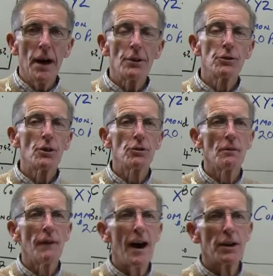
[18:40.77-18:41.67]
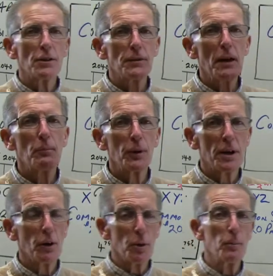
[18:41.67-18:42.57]
It's just the value that they put it
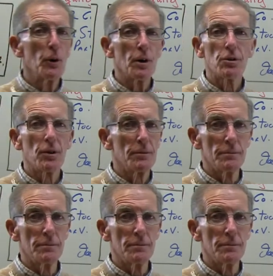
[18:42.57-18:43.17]
on the books.